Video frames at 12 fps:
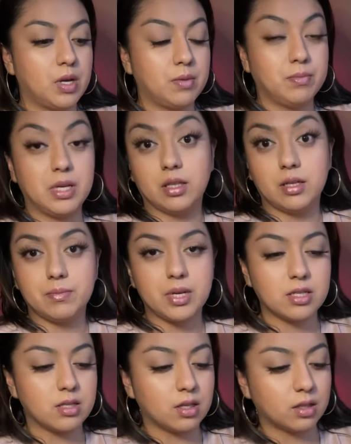be lit
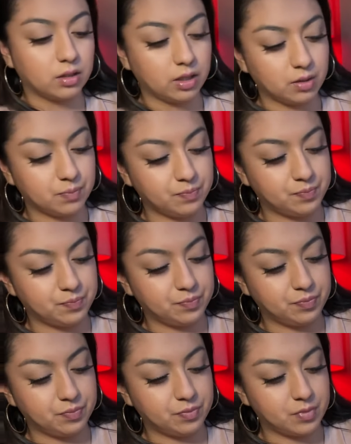basically.
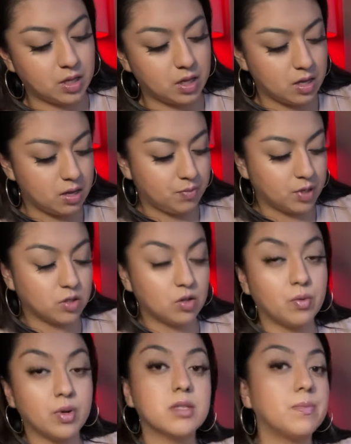But it's
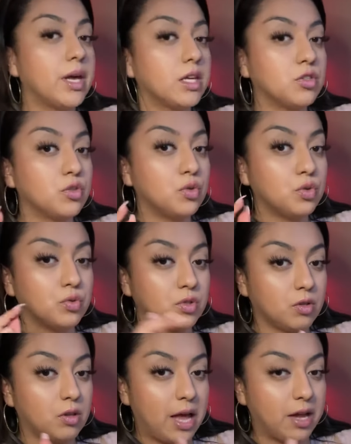always best to
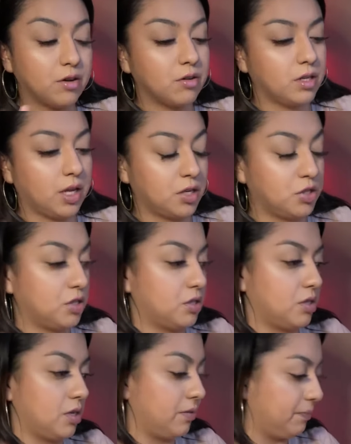still add your intentions
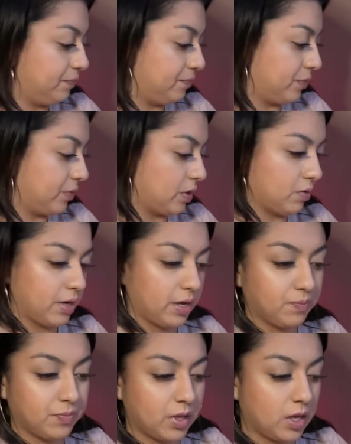in. Okay,
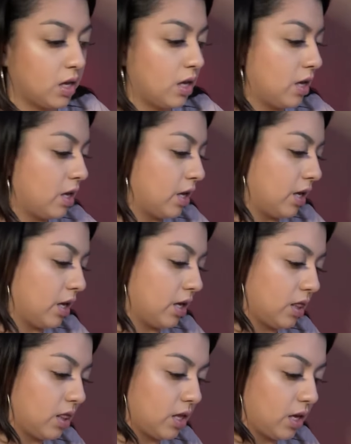
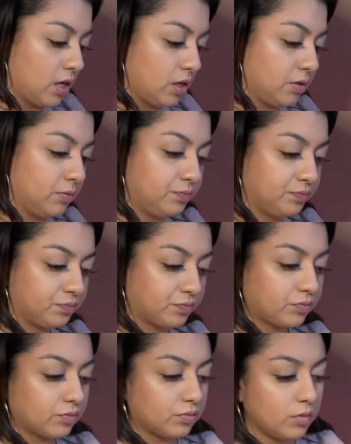and then
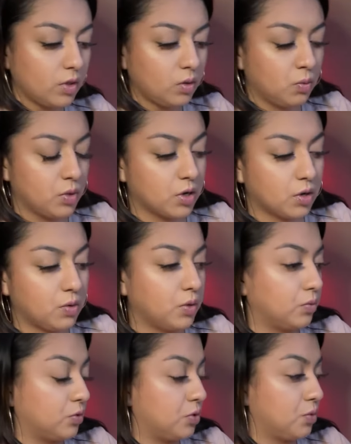what you're going
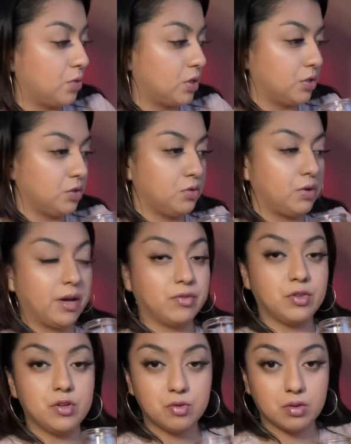to want to do after
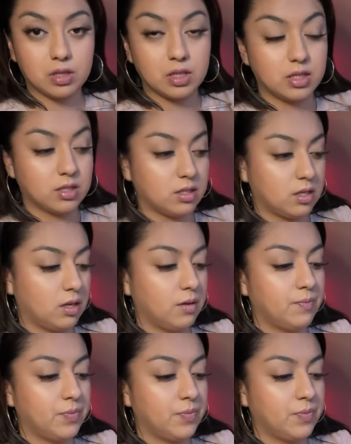you cleanse it